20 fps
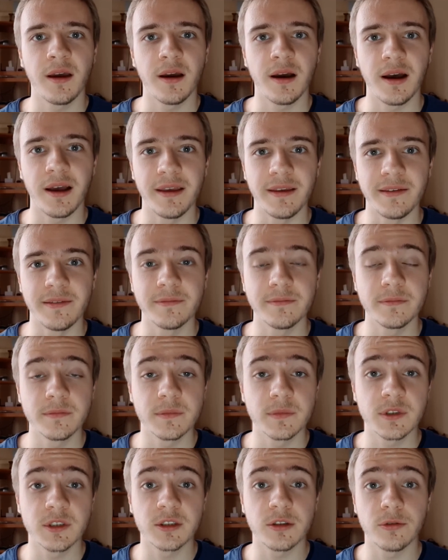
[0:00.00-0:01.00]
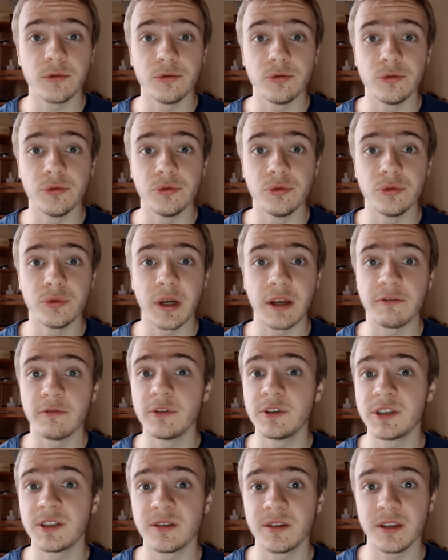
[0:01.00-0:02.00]
Hi. So I
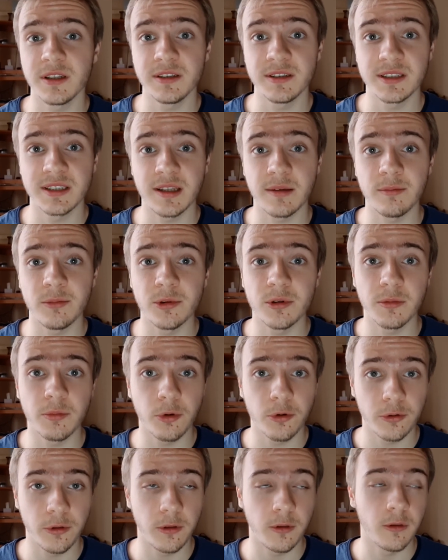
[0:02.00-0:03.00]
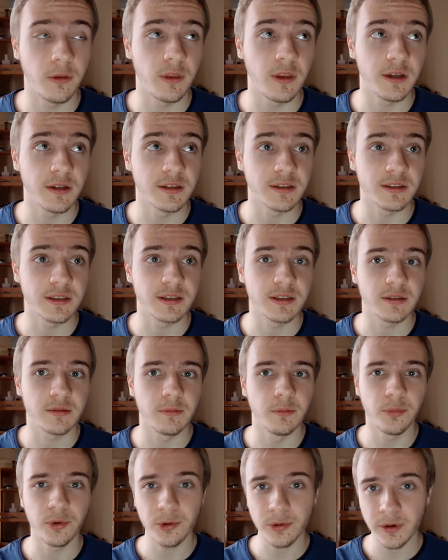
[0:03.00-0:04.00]
recently stumbled upon this
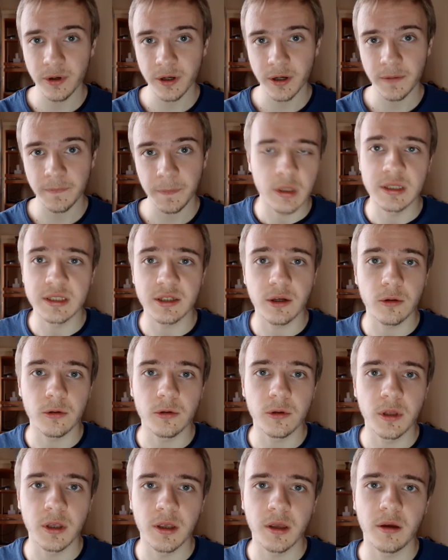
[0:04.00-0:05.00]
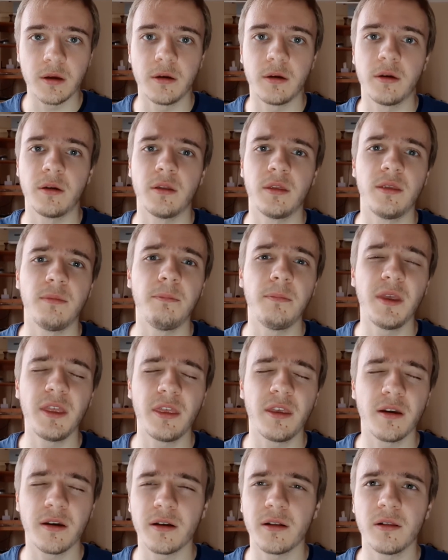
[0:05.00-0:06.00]
book. It's called The
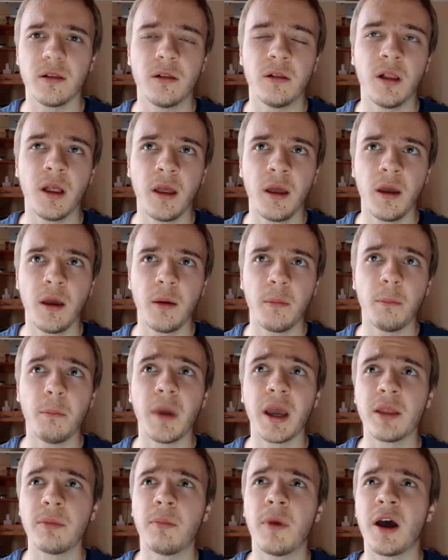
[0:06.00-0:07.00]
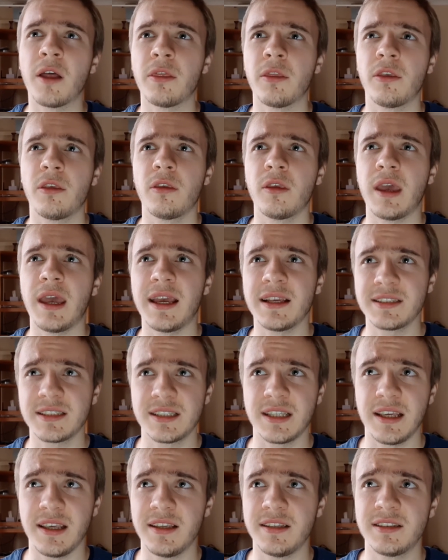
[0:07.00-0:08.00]
Mythical Men-Month
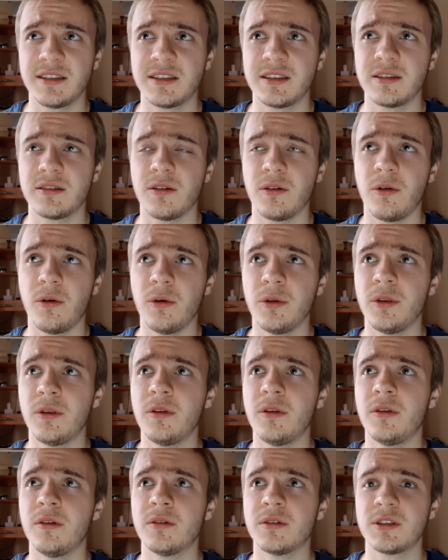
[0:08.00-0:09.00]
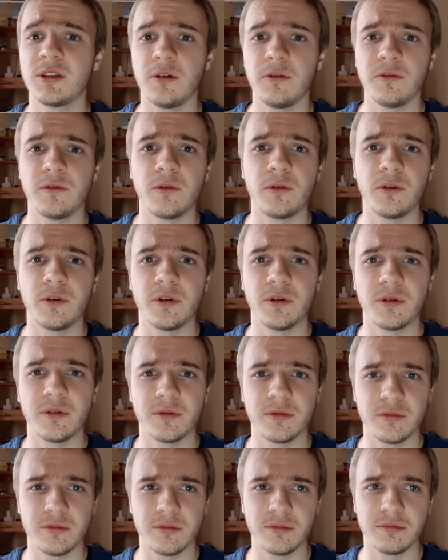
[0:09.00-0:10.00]
Essays on Software
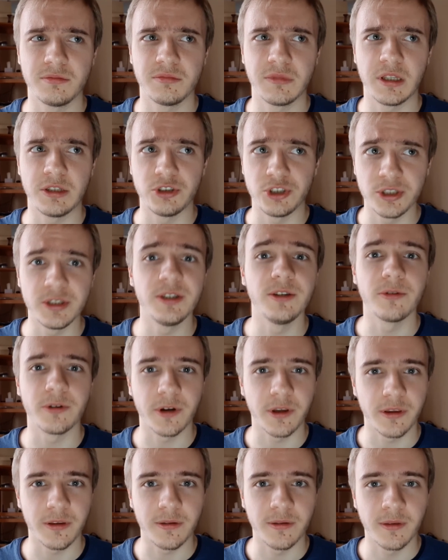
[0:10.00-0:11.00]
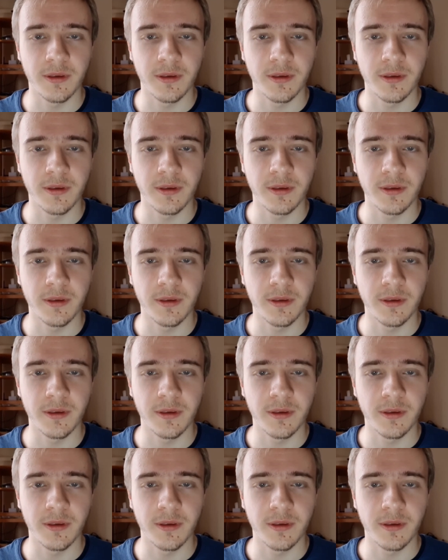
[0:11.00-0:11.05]
Engineering.